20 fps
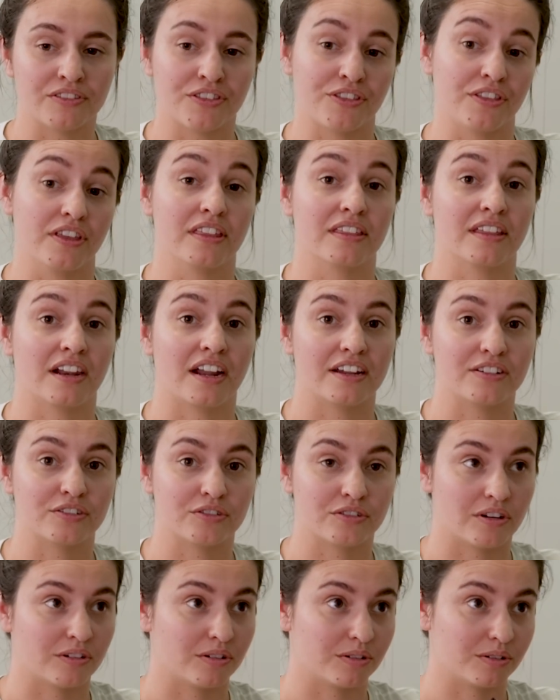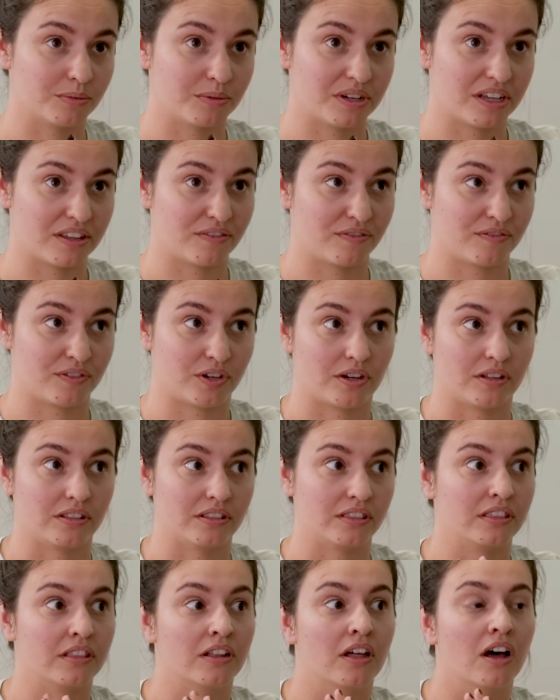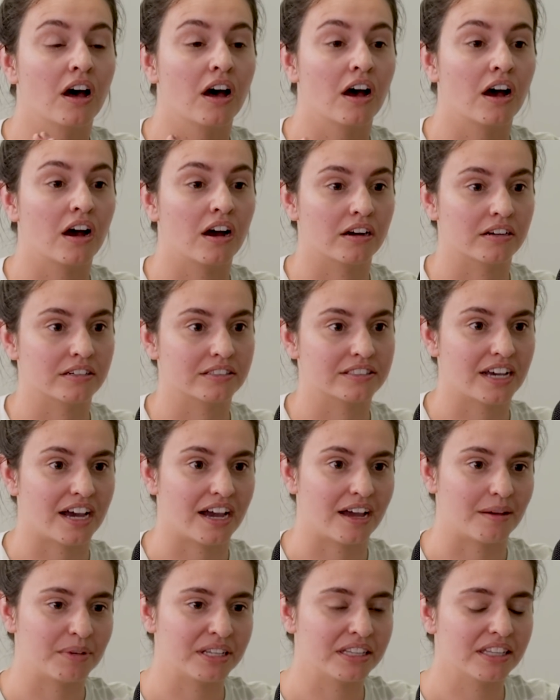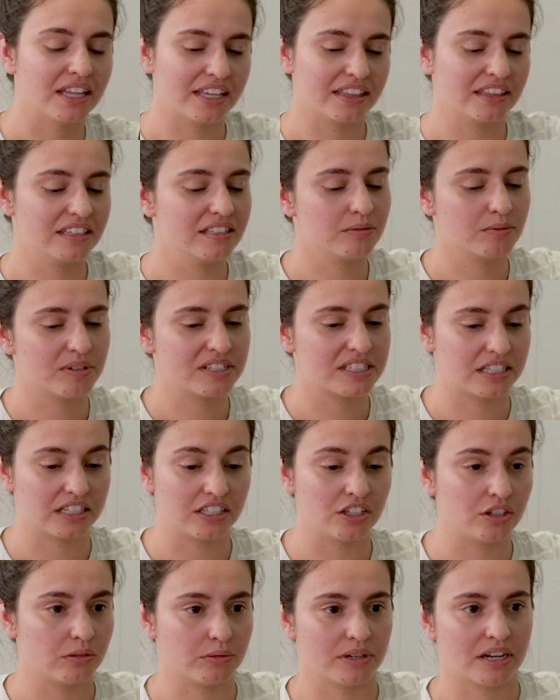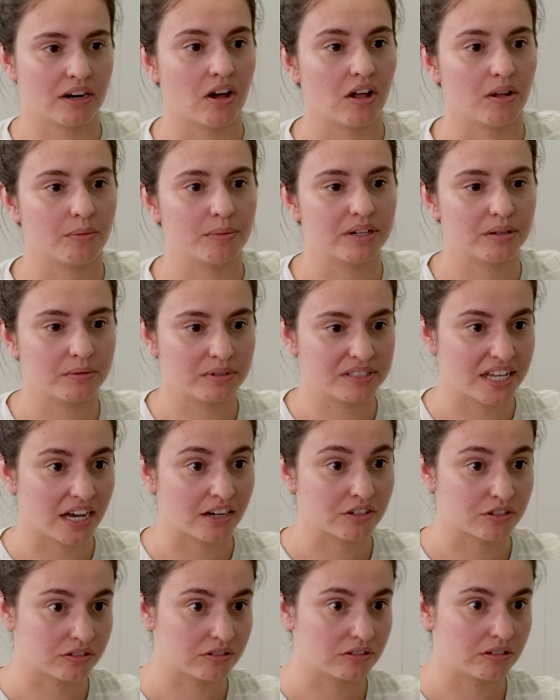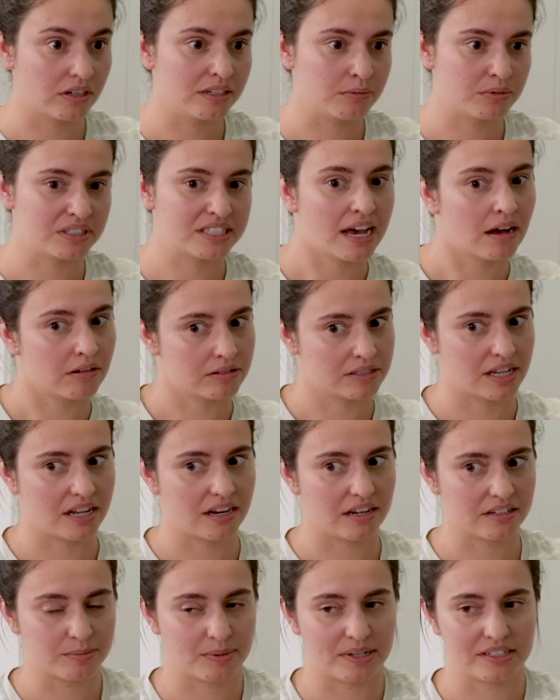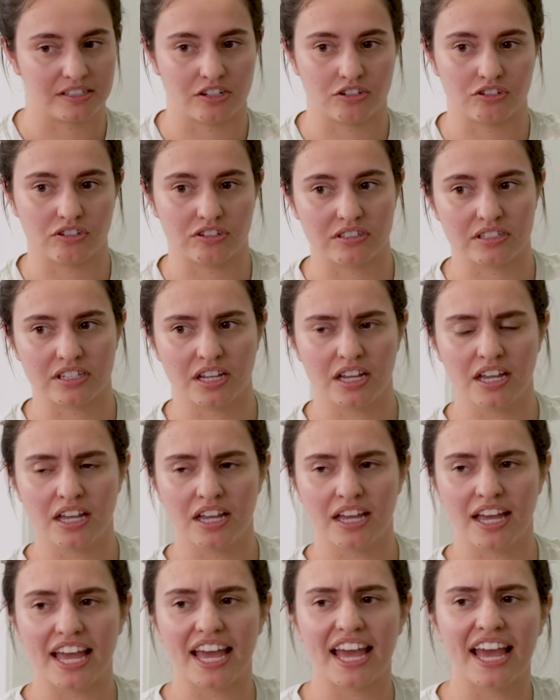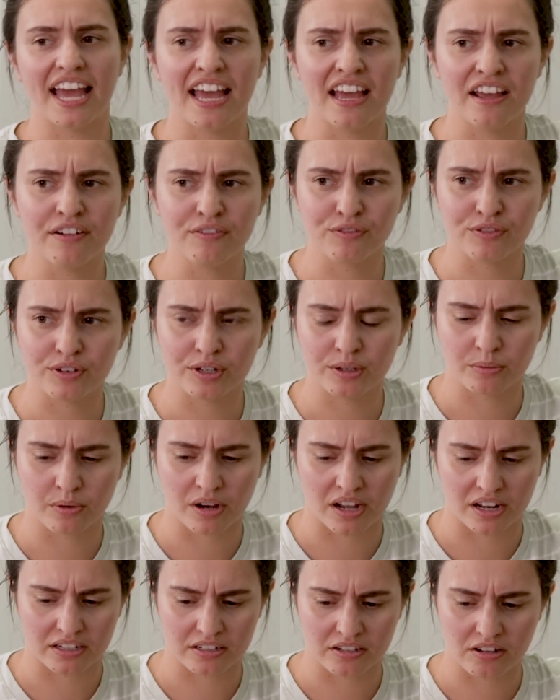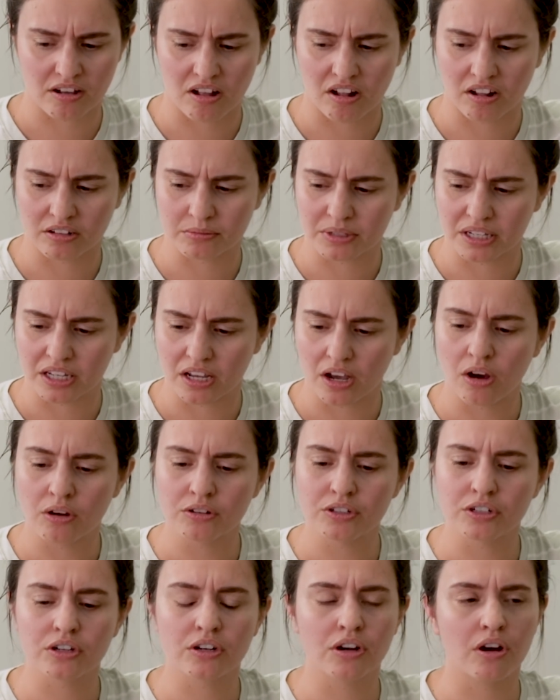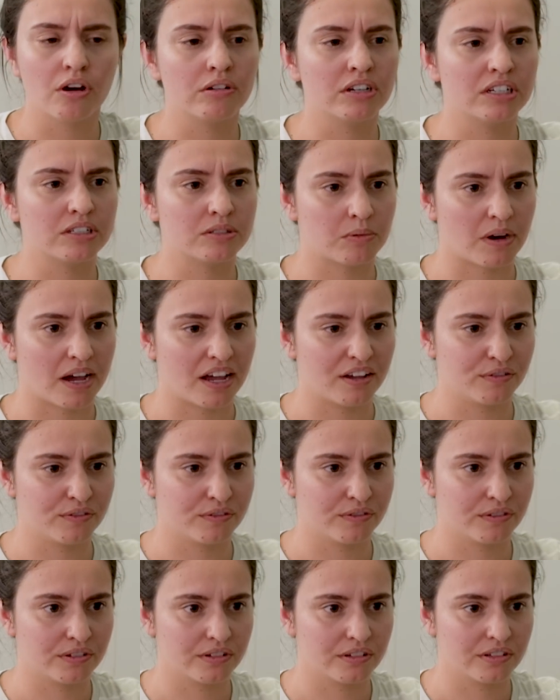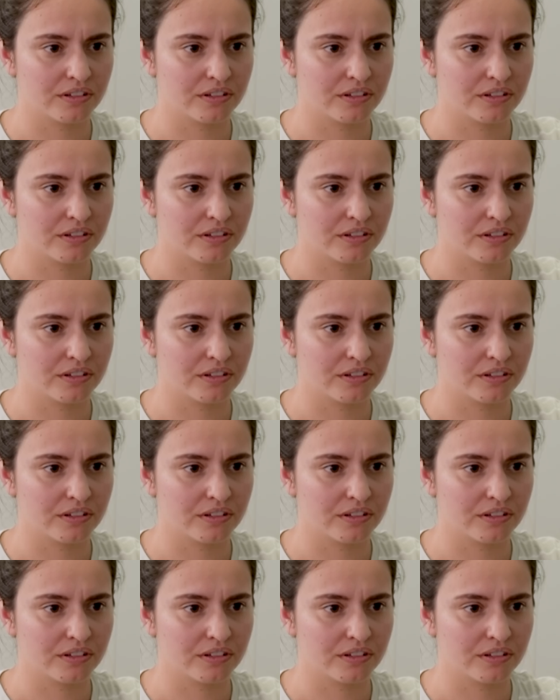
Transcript: thing that I struggled with for a long time. And like this wasn't you at all, but it was outside expectations. Everyone called me, "Oh, you're Cody's wife."